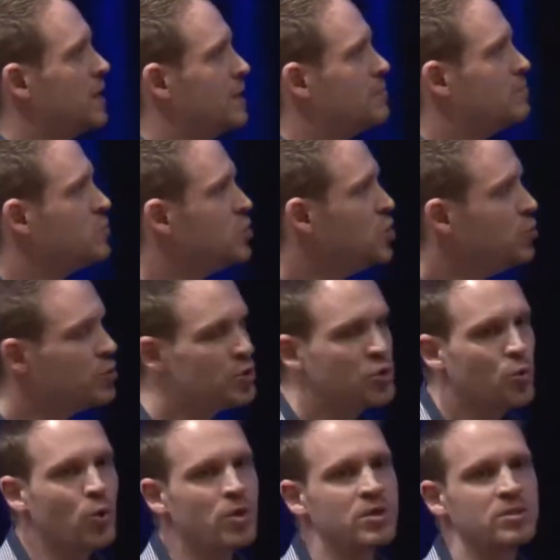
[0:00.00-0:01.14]
new
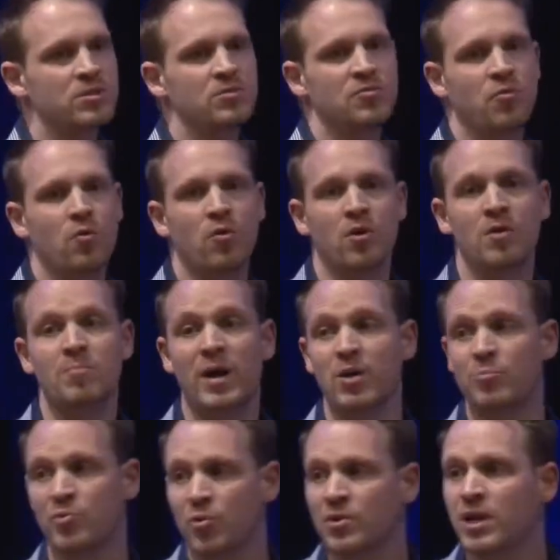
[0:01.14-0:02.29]
tools for
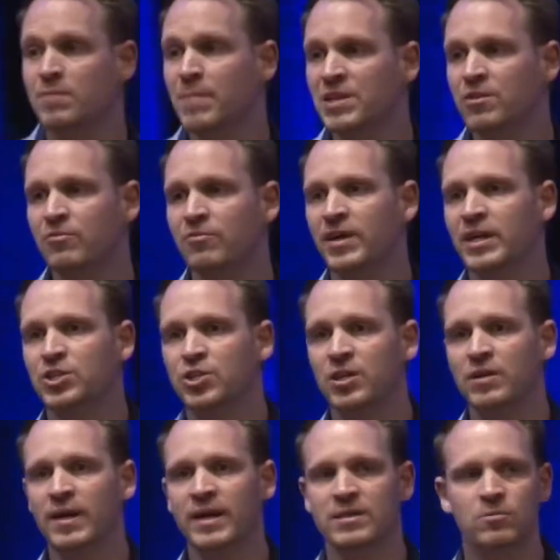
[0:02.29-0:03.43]
bioproduct
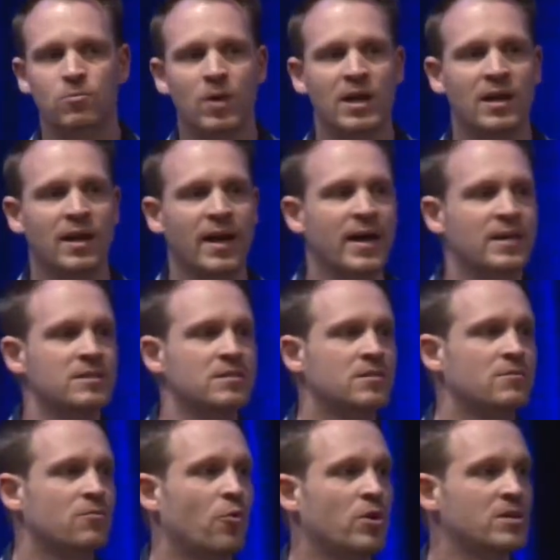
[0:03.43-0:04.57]
manufacture, as well as,
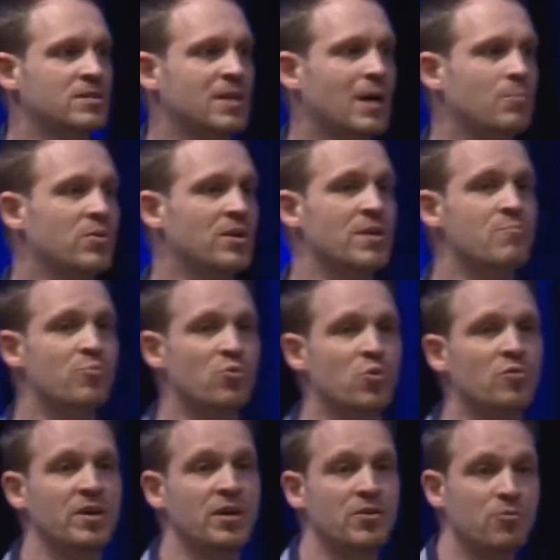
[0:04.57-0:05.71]
for example,
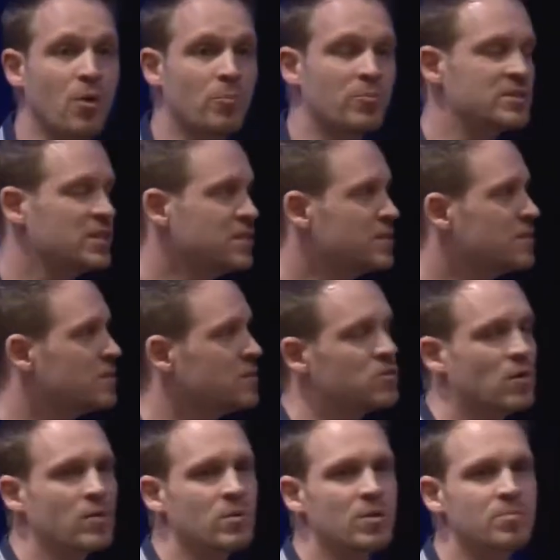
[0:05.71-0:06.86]
improving crop resistance.
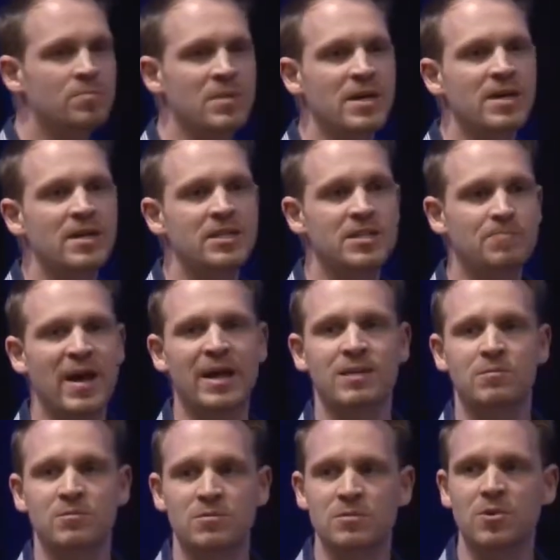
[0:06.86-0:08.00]
So I will
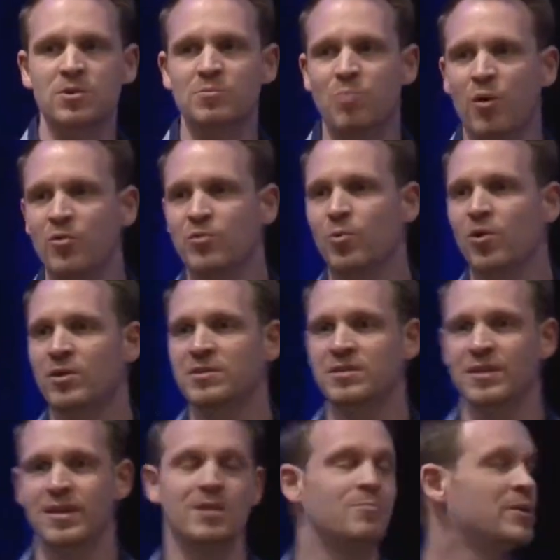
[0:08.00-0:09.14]
span those both worlds a
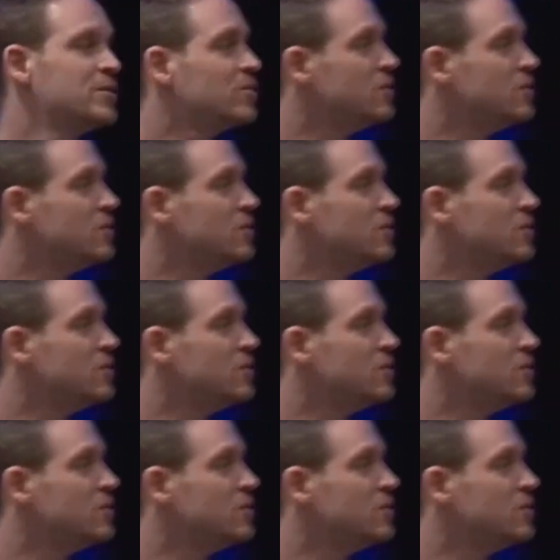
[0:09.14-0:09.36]
little bit